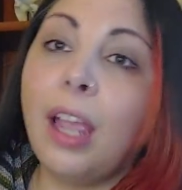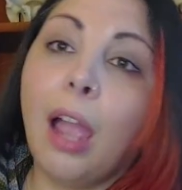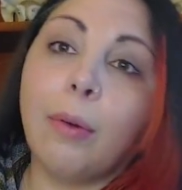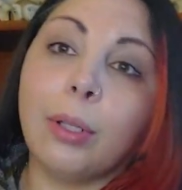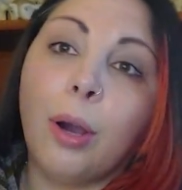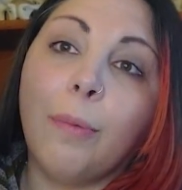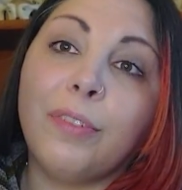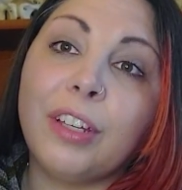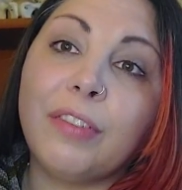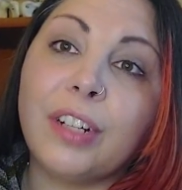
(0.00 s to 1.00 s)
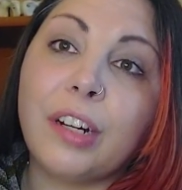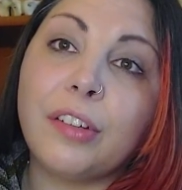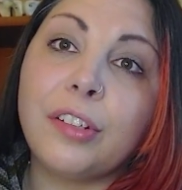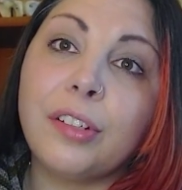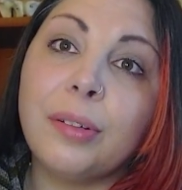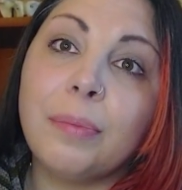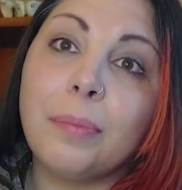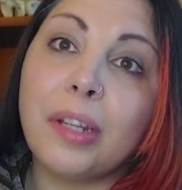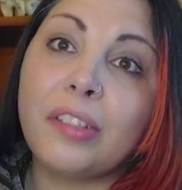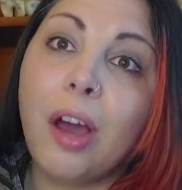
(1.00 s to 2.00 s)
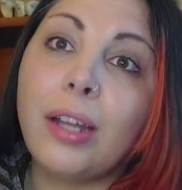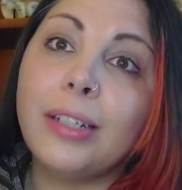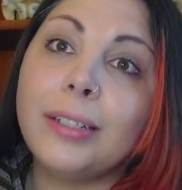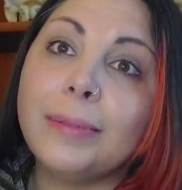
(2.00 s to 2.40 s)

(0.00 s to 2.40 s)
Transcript: I will hopefully finish my sock,